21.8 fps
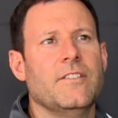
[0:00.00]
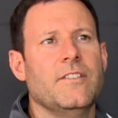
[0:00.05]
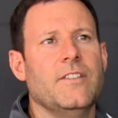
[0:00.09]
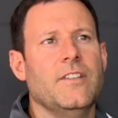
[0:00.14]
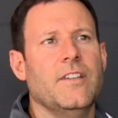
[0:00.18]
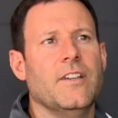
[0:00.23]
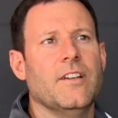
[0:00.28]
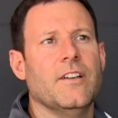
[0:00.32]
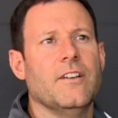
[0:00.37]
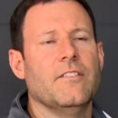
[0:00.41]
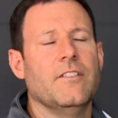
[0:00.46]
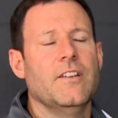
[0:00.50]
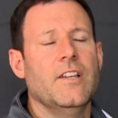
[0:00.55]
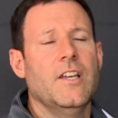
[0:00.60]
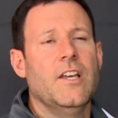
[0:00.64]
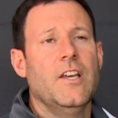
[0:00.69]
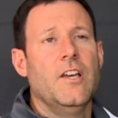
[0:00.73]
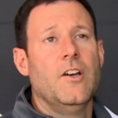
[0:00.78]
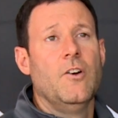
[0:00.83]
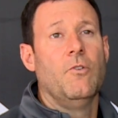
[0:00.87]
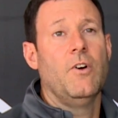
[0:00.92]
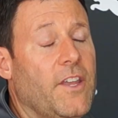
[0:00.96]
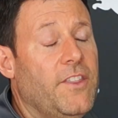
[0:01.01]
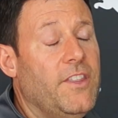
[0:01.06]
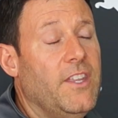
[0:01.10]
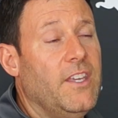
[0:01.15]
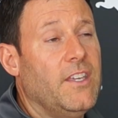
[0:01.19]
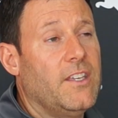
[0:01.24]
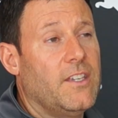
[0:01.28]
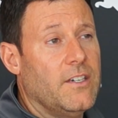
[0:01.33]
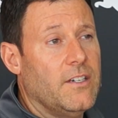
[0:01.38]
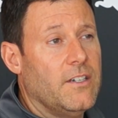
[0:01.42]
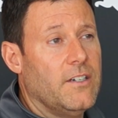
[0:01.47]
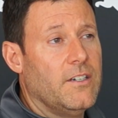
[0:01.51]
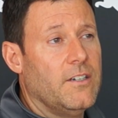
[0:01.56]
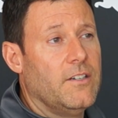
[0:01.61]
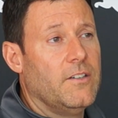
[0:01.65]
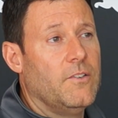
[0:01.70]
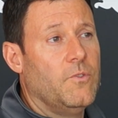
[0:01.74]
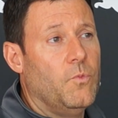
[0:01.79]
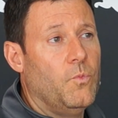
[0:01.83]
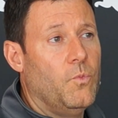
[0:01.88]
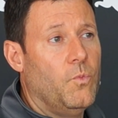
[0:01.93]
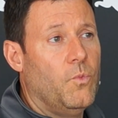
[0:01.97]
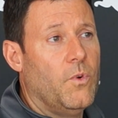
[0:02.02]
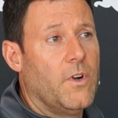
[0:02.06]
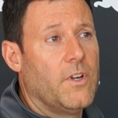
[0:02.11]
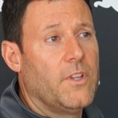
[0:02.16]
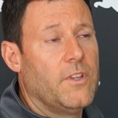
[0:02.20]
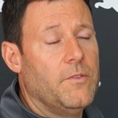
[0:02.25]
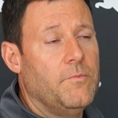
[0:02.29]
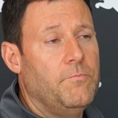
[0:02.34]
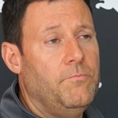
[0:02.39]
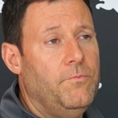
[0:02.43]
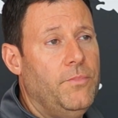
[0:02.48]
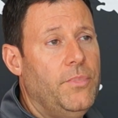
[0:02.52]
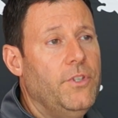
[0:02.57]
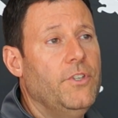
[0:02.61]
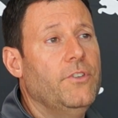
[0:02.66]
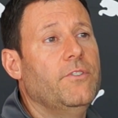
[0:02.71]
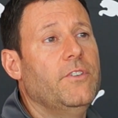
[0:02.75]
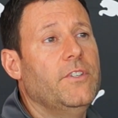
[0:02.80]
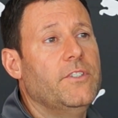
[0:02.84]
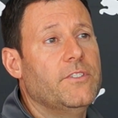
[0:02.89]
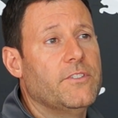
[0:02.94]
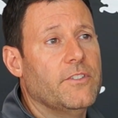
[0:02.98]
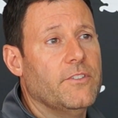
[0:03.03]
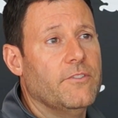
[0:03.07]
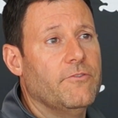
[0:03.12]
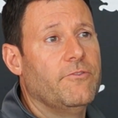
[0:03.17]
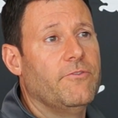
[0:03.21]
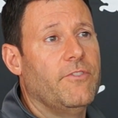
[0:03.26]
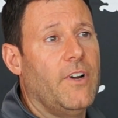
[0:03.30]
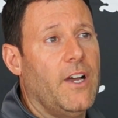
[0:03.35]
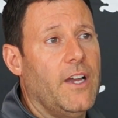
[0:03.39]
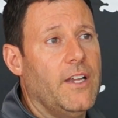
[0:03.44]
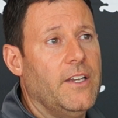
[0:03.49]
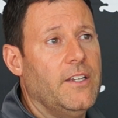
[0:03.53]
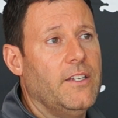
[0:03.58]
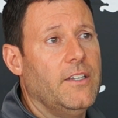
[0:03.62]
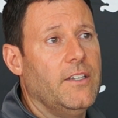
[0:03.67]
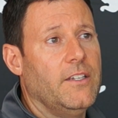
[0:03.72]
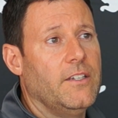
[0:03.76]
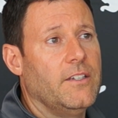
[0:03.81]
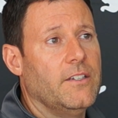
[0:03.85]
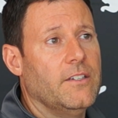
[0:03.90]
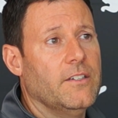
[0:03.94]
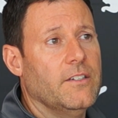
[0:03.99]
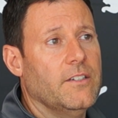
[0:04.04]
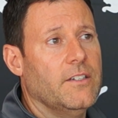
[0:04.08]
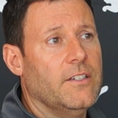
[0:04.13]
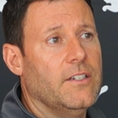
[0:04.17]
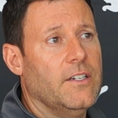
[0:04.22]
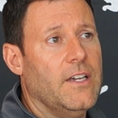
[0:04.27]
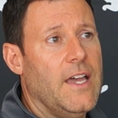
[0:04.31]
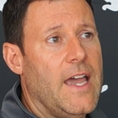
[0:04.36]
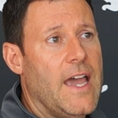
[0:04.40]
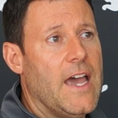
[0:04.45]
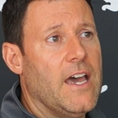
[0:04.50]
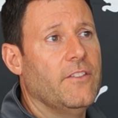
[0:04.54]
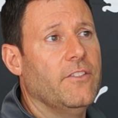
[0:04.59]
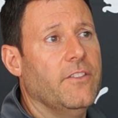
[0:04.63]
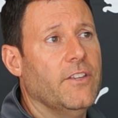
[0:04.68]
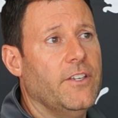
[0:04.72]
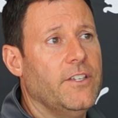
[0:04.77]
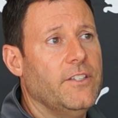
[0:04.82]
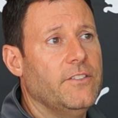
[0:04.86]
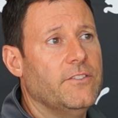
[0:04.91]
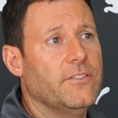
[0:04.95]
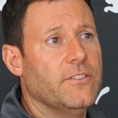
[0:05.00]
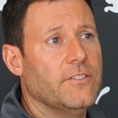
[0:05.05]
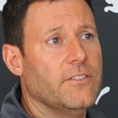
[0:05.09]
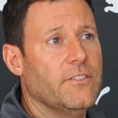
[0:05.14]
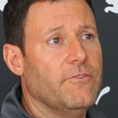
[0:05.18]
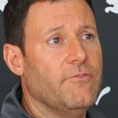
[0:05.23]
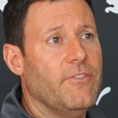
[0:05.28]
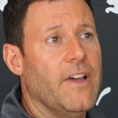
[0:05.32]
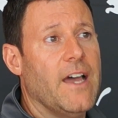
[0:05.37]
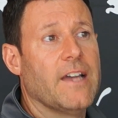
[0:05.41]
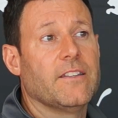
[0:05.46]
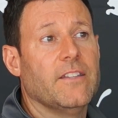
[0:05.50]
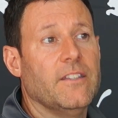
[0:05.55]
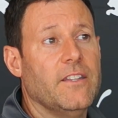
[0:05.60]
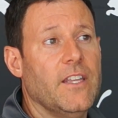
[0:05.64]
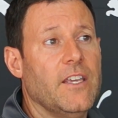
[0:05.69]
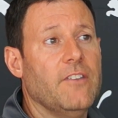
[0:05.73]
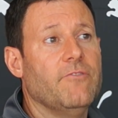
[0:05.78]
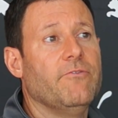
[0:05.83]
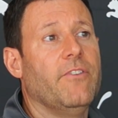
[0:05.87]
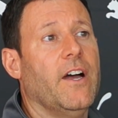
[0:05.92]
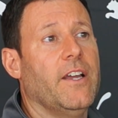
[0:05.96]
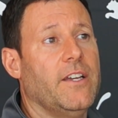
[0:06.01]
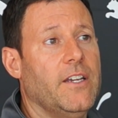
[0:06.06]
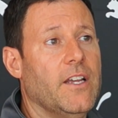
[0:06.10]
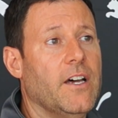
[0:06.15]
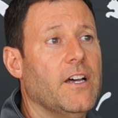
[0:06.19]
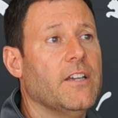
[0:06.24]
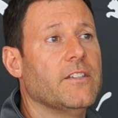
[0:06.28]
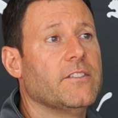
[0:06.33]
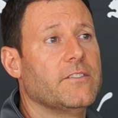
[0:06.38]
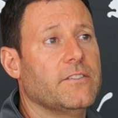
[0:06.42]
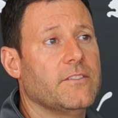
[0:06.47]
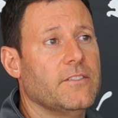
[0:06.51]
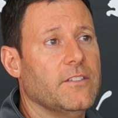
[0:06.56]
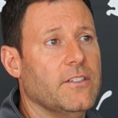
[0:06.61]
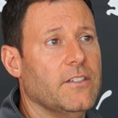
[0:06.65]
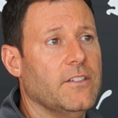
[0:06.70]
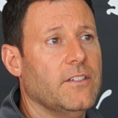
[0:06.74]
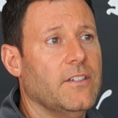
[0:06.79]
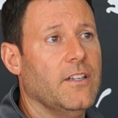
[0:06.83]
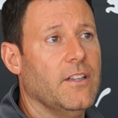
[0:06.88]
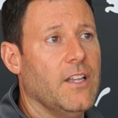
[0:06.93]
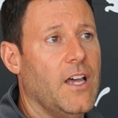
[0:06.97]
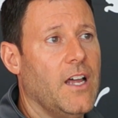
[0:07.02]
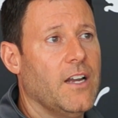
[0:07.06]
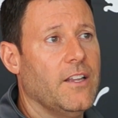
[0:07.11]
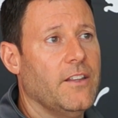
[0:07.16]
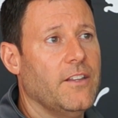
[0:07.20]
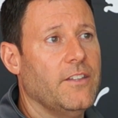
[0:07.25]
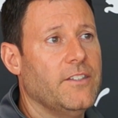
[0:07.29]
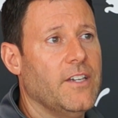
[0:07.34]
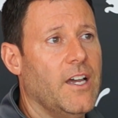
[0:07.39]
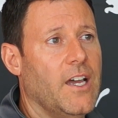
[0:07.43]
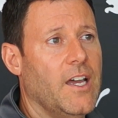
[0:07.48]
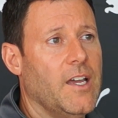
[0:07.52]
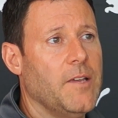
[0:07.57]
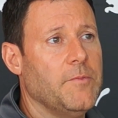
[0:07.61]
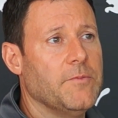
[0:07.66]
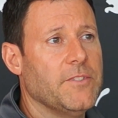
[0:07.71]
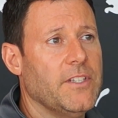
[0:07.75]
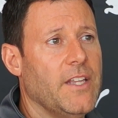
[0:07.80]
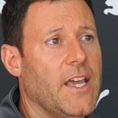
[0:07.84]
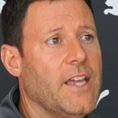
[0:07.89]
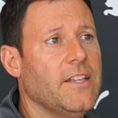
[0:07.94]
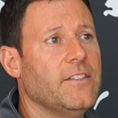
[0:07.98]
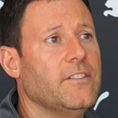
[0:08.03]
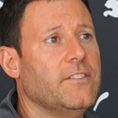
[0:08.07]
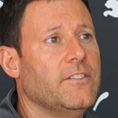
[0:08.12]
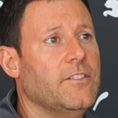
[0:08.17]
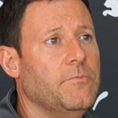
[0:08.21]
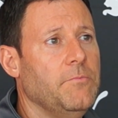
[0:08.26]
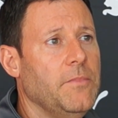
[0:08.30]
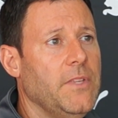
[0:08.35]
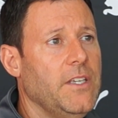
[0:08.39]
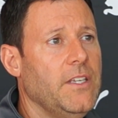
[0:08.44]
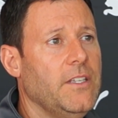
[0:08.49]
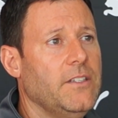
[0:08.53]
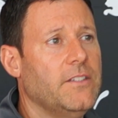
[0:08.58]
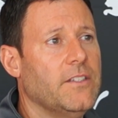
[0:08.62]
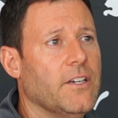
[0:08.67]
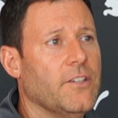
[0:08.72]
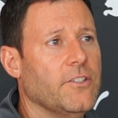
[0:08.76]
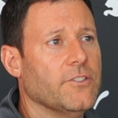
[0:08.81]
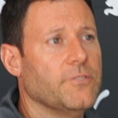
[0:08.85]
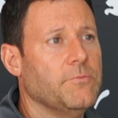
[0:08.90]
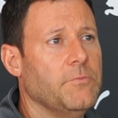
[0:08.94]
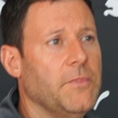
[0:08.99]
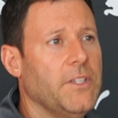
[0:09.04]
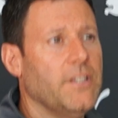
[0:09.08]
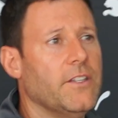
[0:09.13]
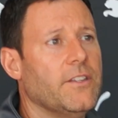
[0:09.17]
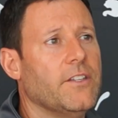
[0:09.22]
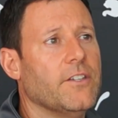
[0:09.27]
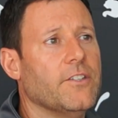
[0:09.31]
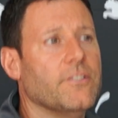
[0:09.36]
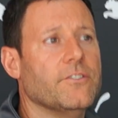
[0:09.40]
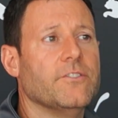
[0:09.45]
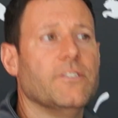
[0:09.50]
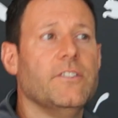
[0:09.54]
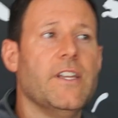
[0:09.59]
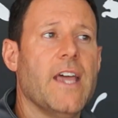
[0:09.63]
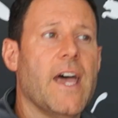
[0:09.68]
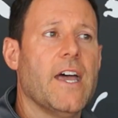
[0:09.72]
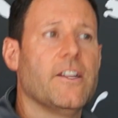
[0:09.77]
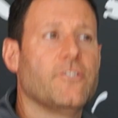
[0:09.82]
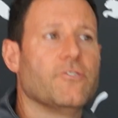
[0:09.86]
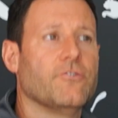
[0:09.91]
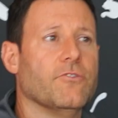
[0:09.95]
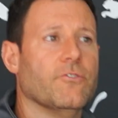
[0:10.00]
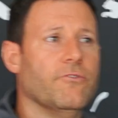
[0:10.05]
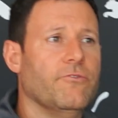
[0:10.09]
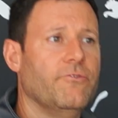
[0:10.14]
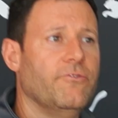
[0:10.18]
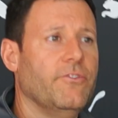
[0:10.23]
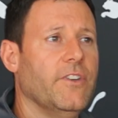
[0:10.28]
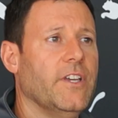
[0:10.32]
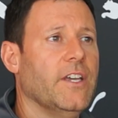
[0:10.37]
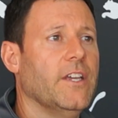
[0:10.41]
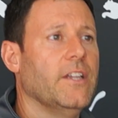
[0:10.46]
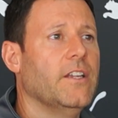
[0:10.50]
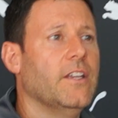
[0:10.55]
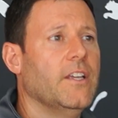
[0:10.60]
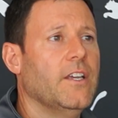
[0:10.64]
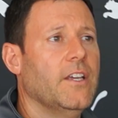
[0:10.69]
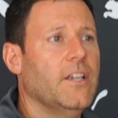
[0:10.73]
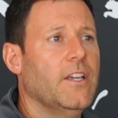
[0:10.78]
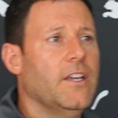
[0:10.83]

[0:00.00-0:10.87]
Yeah. Well, I think one of the beauties of finding athletes is the fact that they find us a lot of the times, and that to me tells me that there's a natural fit